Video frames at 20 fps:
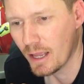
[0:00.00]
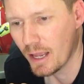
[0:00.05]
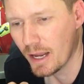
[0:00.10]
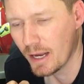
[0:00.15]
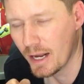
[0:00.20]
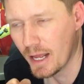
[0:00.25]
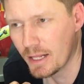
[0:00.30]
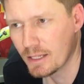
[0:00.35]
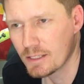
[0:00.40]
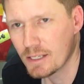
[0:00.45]

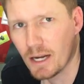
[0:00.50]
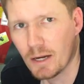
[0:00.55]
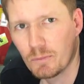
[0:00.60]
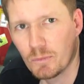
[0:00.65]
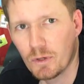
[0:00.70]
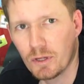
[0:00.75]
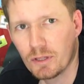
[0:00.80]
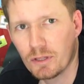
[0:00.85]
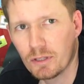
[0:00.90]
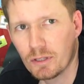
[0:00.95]
It ends
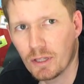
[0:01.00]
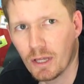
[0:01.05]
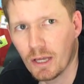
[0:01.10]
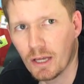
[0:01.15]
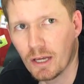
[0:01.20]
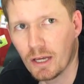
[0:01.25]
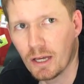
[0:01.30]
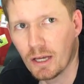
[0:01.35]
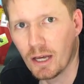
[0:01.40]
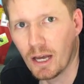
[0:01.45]
up with
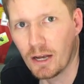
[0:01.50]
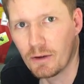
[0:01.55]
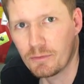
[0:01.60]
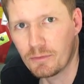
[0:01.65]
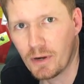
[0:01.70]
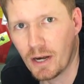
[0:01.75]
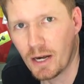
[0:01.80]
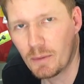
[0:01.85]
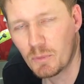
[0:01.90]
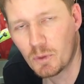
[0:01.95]
a
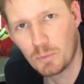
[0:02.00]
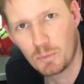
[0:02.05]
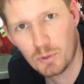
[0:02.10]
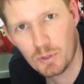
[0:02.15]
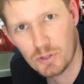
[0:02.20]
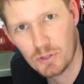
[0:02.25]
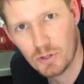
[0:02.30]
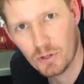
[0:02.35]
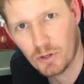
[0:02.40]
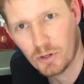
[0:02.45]
far more
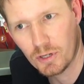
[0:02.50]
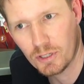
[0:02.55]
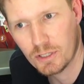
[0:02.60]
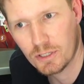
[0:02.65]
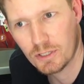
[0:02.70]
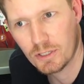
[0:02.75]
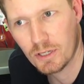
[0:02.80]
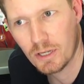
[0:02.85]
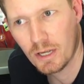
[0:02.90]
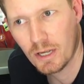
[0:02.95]

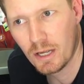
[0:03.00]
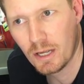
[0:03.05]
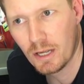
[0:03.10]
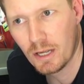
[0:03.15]
precise